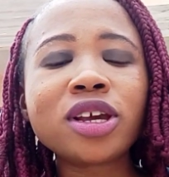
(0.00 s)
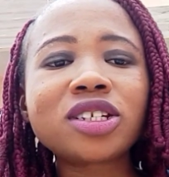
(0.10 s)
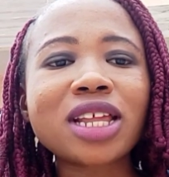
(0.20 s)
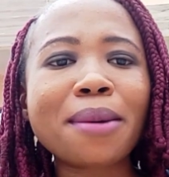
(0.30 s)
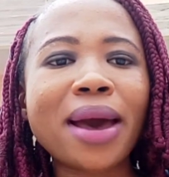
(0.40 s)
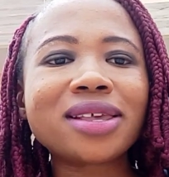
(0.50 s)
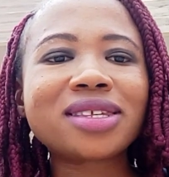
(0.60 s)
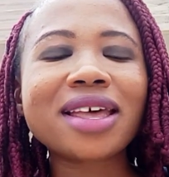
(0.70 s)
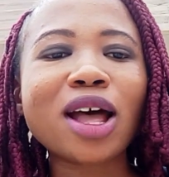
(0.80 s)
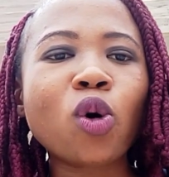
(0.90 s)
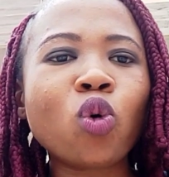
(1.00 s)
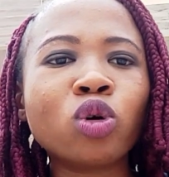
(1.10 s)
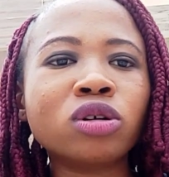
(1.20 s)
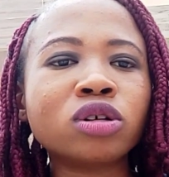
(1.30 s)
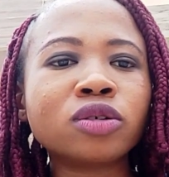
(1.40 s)
Each time I say that I
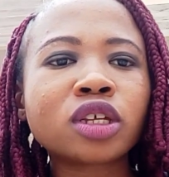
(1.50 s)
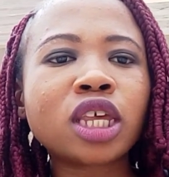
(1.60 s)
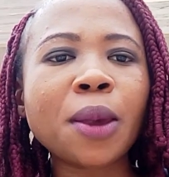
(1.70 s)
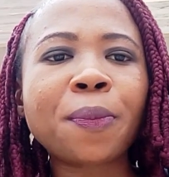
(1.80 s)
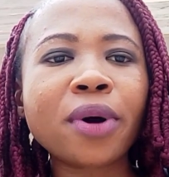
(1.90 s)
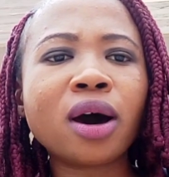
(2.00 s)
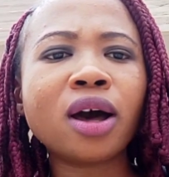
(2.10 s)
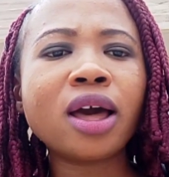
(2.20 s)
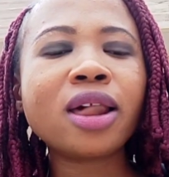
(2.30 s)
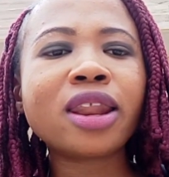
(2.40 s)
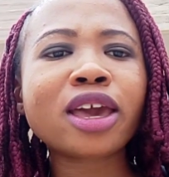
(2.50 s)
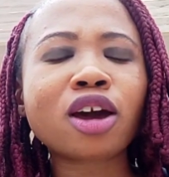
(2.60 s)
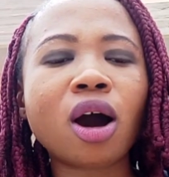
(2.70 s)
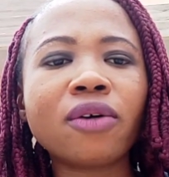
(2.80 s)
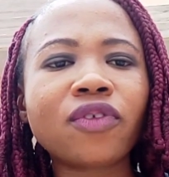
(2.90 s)
will keep a
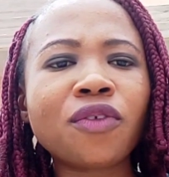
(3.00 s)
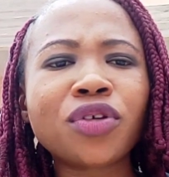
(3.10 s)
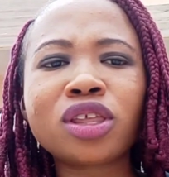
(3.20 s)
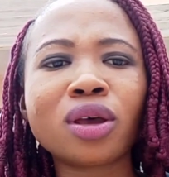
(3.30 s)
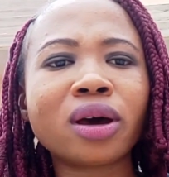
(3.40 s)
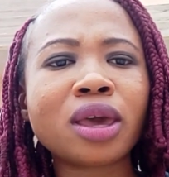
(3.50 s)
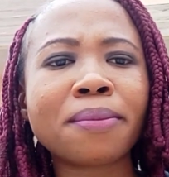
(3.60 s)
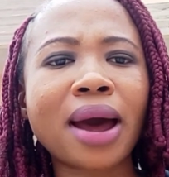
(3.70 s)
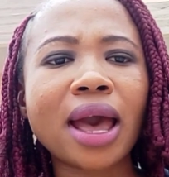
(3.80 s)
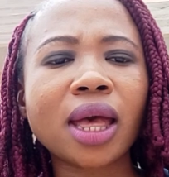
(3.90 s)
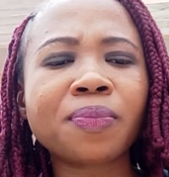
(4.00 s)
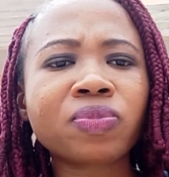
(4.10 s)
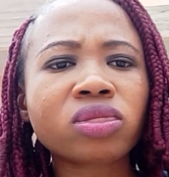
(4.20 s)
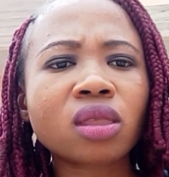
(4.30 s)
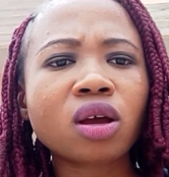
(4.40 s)
link of a video in my
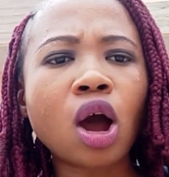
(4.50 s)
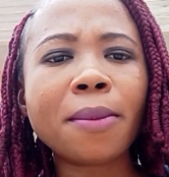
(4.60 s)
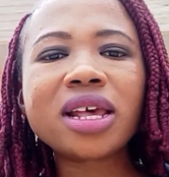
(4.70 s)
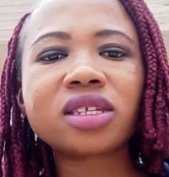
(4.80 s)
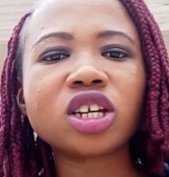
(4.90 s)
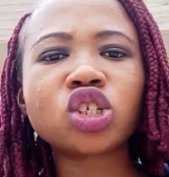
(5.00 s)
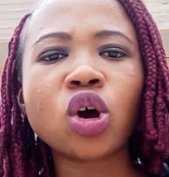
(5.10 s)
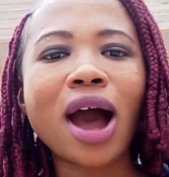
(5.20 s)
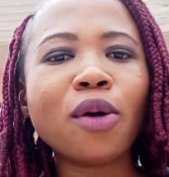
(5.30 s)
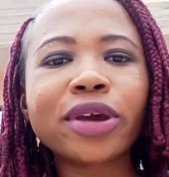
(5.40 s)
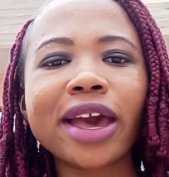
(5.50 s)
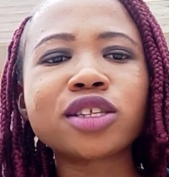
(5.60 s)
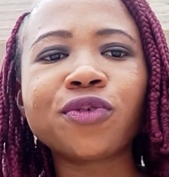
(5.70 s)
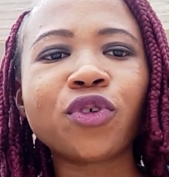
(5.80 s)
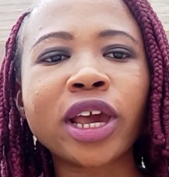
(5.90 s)
comment section, I will
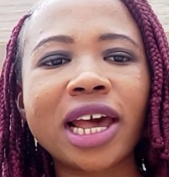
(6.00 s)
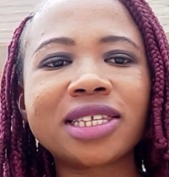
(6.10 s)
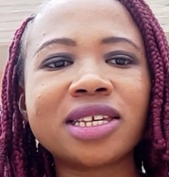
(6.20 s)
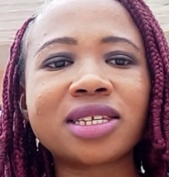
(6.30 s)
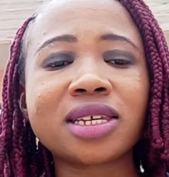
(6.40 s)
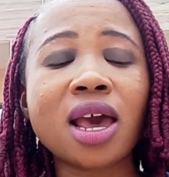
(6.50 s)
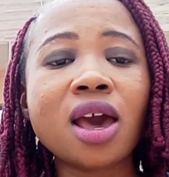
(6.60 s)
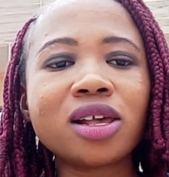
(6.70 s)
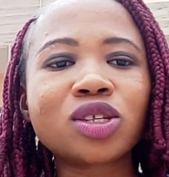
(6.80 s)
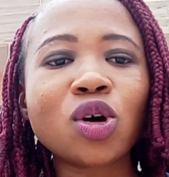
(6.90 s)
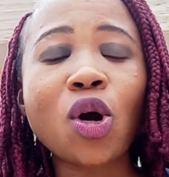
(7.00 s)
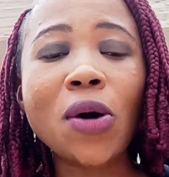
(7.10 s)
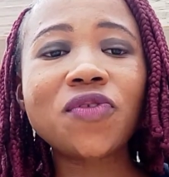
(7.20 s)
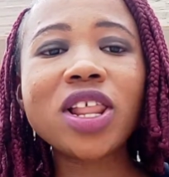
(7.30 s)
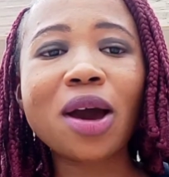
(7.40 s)
get to forget it. So
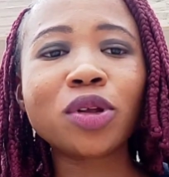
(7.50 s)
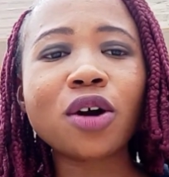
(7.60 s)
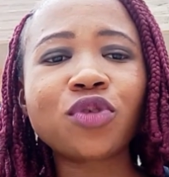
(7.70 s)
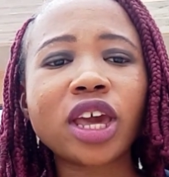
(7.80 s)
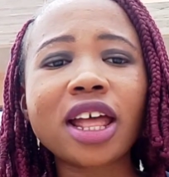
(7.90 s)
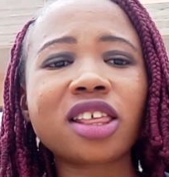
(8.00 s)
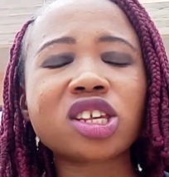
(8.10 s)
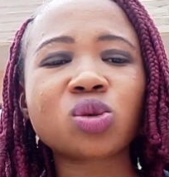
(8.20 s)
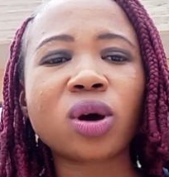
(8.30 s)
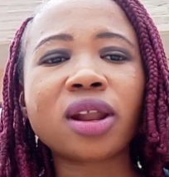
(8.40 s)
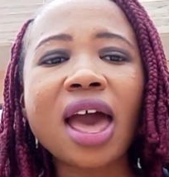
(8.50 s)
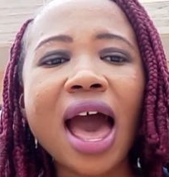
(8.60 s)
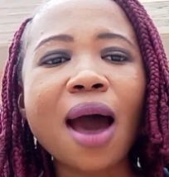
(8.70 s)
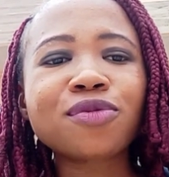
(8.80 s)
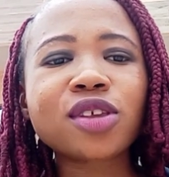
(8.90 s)
hopefully I will not forget this one.
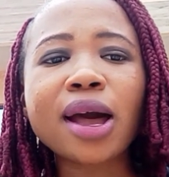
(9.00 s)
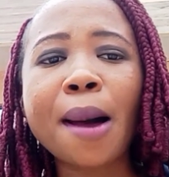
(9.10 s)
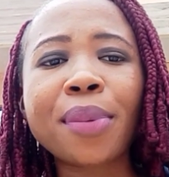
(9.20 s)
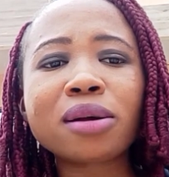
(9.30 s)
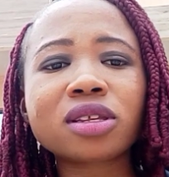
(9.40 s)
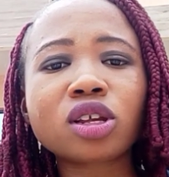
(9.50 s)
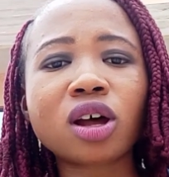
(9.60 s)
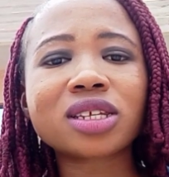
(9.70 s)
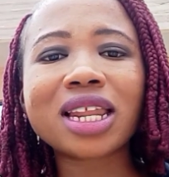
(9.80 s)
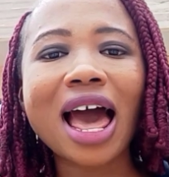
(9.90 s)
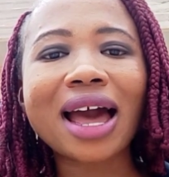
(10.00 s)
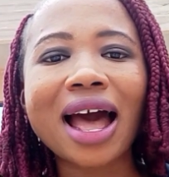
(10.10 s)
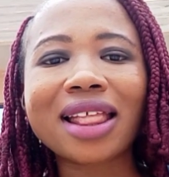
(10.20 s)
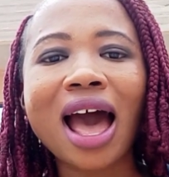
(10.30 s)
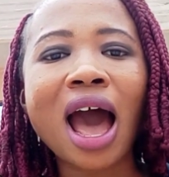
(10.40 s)
I've talked about consular
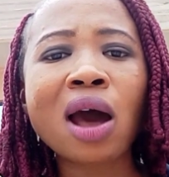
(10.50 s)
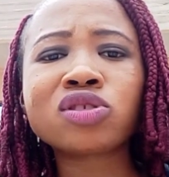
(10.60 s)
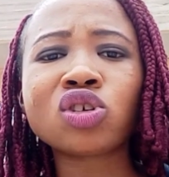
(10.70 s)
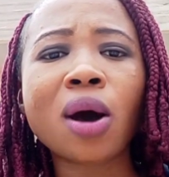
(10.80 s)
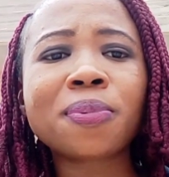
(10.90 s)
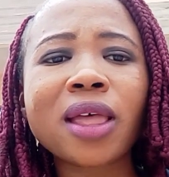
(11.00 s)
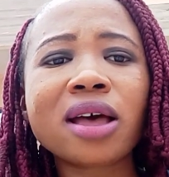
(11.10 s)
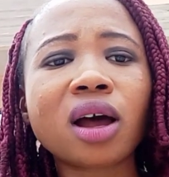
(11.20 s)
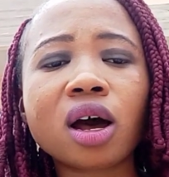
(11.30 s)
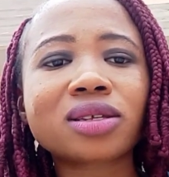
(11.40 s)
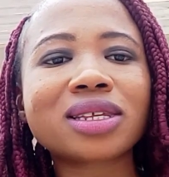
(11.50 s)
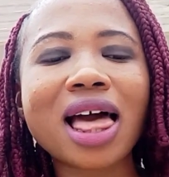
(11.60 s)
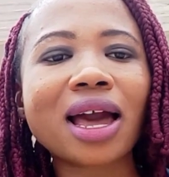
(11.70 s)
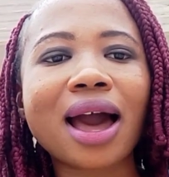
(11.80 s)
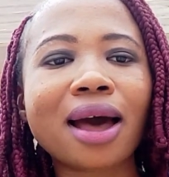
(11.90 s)
card and how to obtain
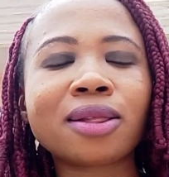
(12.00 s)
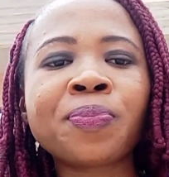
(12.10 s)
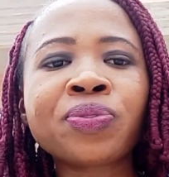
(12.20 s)
consular card.